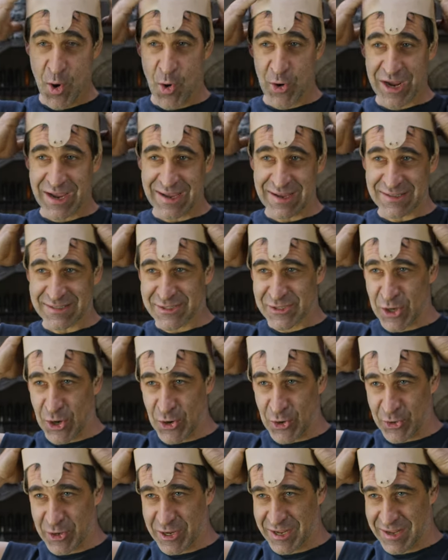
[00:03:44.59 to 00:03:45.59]
Okay,
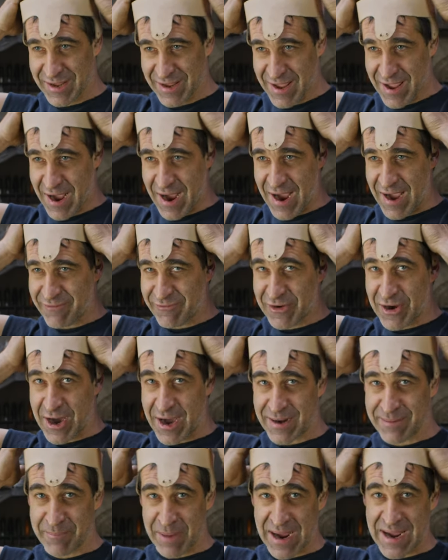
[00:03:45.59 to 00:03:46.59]
so I've
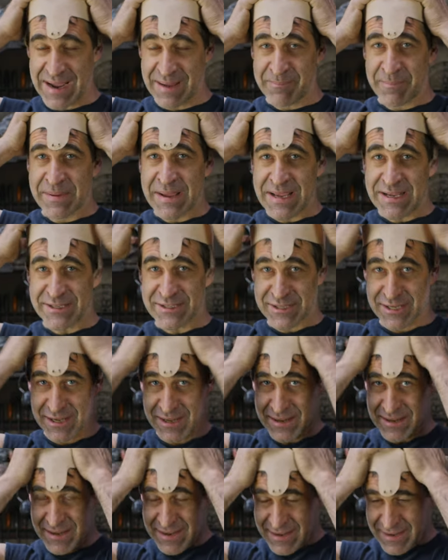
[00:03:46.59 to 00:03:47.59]
got my piece
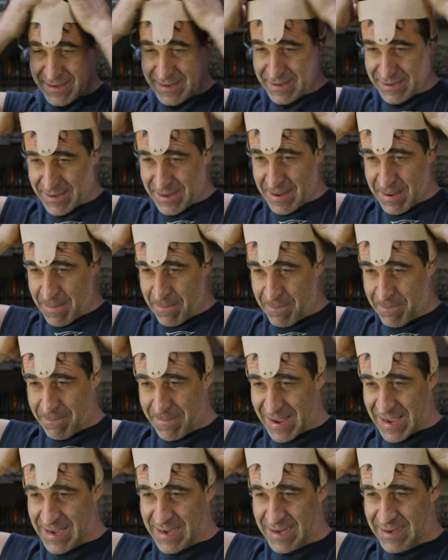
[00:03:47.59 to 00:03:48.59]

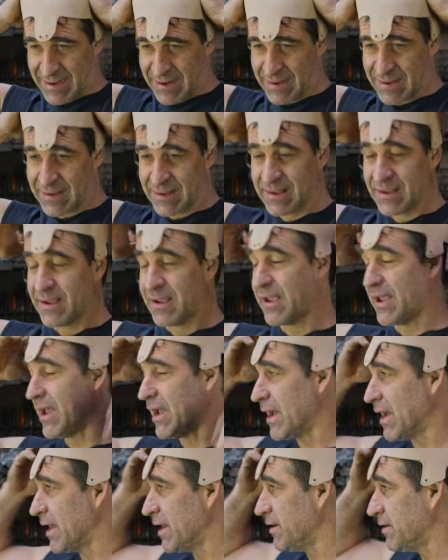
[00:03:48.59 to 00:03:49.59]
made
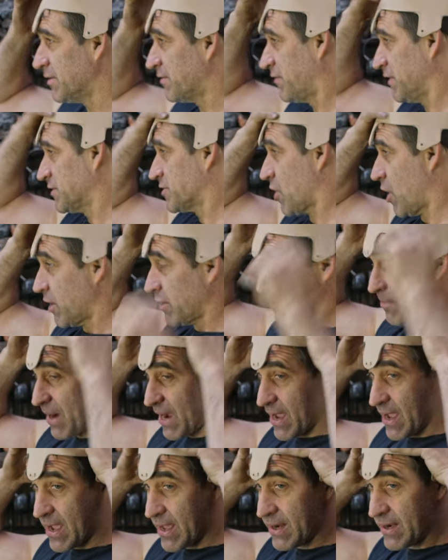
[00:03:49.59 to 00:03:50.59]
and fits onto
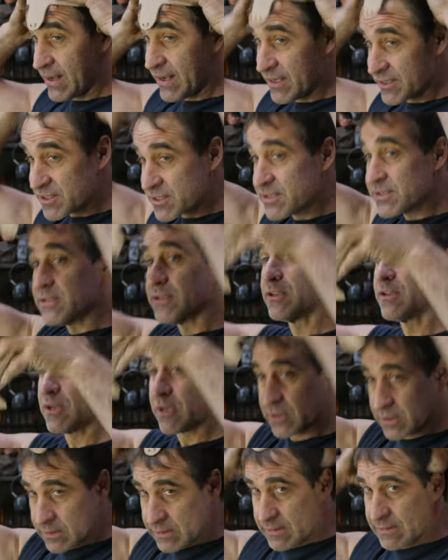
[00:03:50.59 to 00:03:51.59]
my head. It's
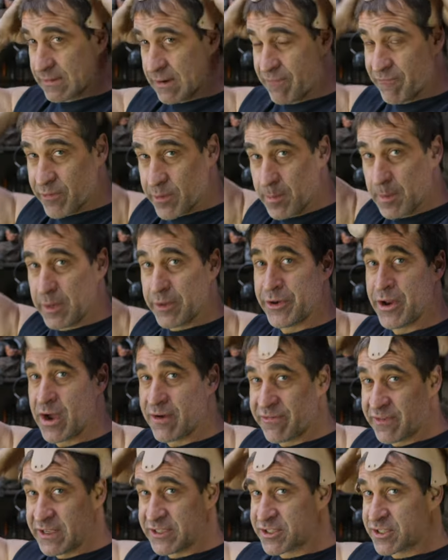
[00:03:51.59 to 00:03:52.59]
comfortable
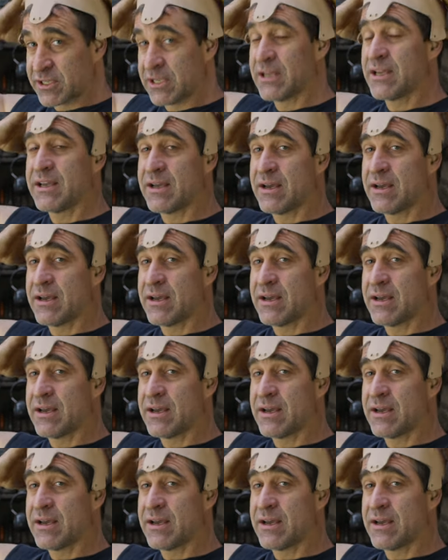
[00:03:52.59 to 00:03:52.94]
enough. It's,